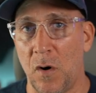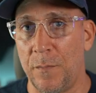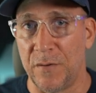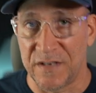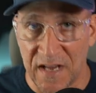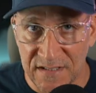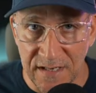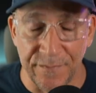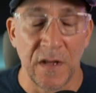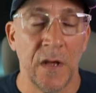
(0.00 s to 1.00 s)
more
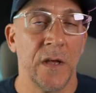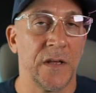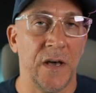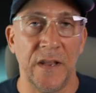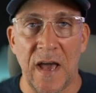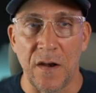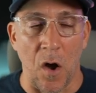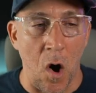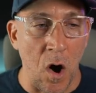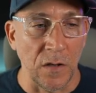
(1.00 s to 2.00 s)
productive. Cut out
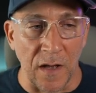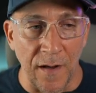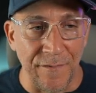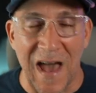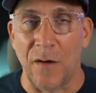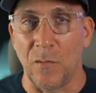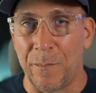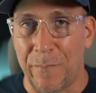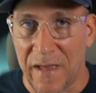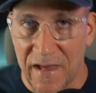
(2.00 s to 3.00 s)
all of that
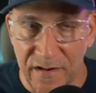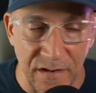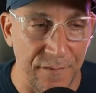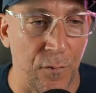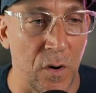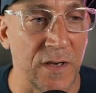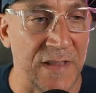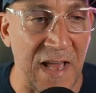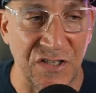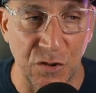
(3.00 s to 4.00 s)
repetitive work
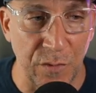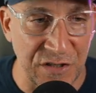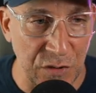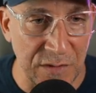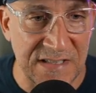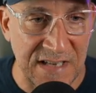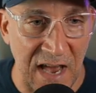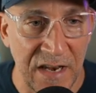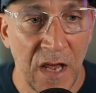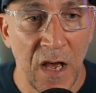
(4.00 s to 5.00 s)
that you would do
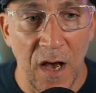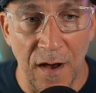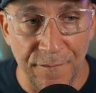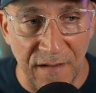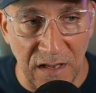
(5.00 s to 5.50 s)
inside of